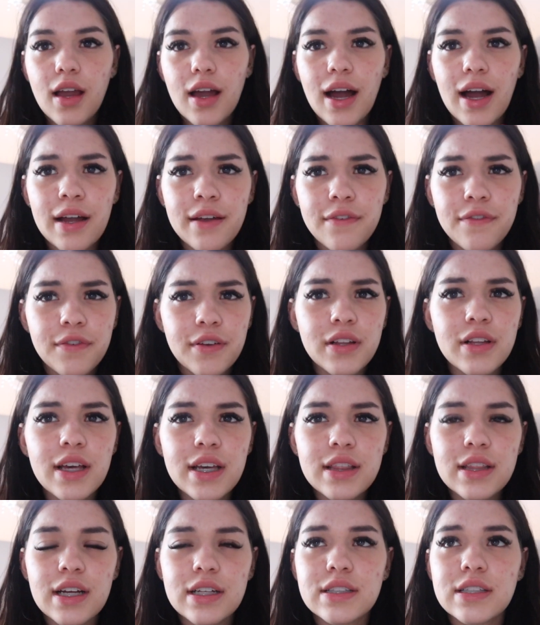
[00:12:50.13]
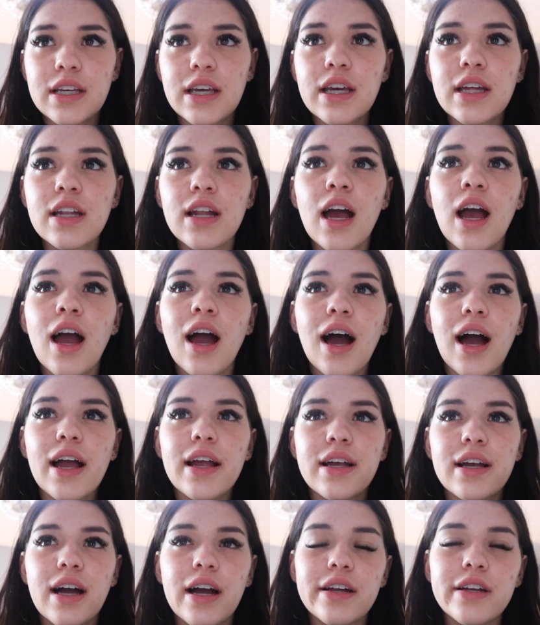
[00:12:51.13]
I feel like that's it. I
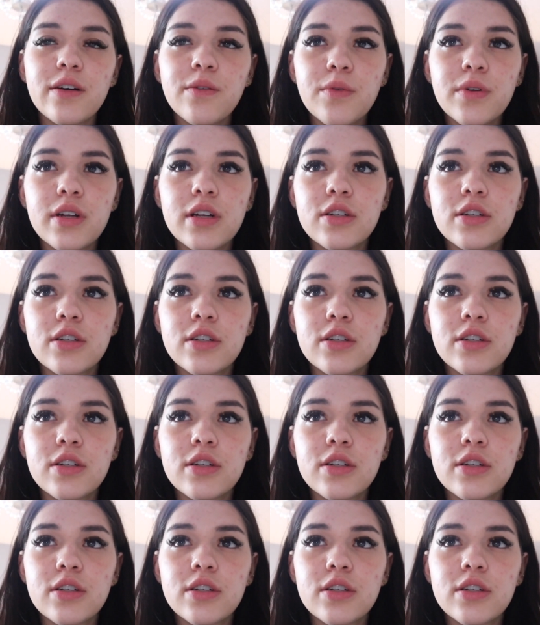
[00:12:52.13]
kind of want